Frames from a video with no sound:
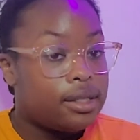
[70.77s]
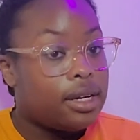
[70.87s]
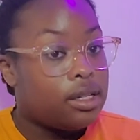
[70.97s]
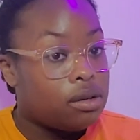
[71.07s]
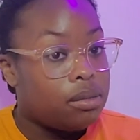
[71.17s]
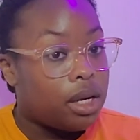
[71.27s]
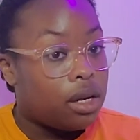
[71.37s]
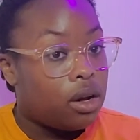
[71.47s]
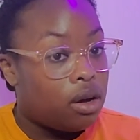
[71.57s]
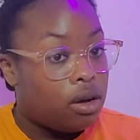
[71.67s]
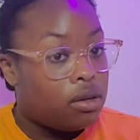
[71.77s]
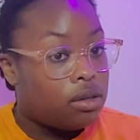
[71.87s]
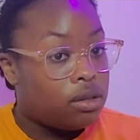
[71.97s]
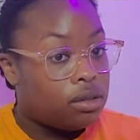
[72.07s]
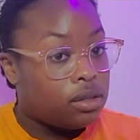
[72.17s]
it's going to be a
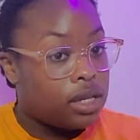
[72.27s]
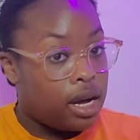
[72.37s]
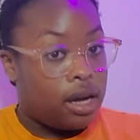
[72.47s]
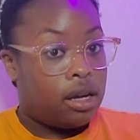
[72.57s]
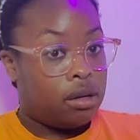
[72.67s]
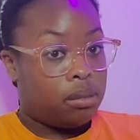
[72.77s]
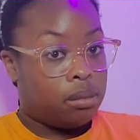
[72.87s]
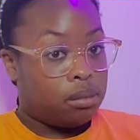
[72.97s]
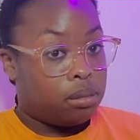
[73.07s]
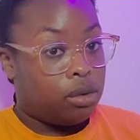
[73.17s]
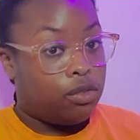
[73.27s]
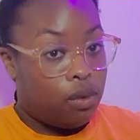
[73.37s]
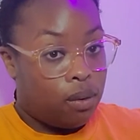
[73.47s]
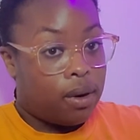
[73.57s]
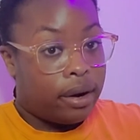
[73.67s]
long time
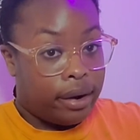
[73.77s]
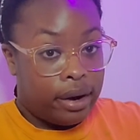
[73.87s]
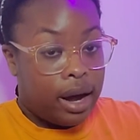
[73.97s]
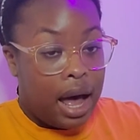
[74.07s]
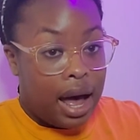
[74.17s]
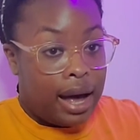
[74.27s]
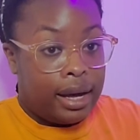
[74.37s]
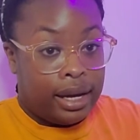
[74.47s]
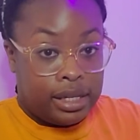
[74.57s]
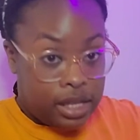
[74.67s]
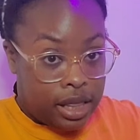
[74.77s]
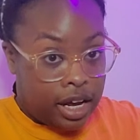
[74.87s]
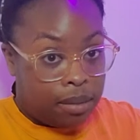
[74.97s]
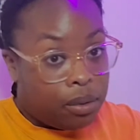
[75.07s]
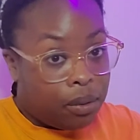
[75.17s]
before I get to
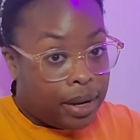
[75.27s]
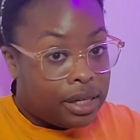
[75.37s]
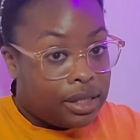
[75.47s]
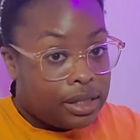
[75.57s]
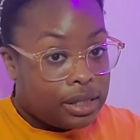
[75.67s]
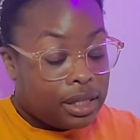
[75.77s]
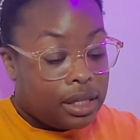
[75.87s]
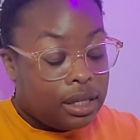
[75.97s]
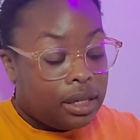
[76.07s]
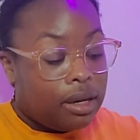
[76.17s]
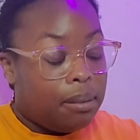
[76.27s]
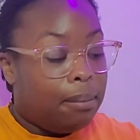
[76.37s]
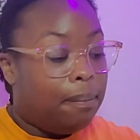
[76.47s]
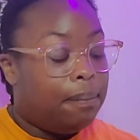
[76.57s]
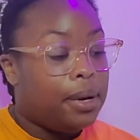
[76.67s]
that point.
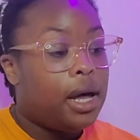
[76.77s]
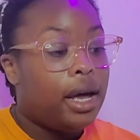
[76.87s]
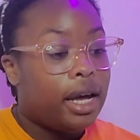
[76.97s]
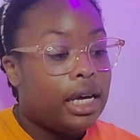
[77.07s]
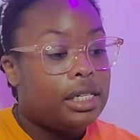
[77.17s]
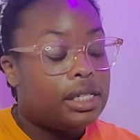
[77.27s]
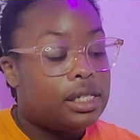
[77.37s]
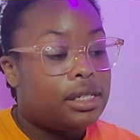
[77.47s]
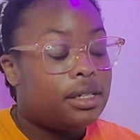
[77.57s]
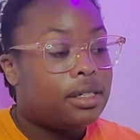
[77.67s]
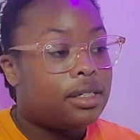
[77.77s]
But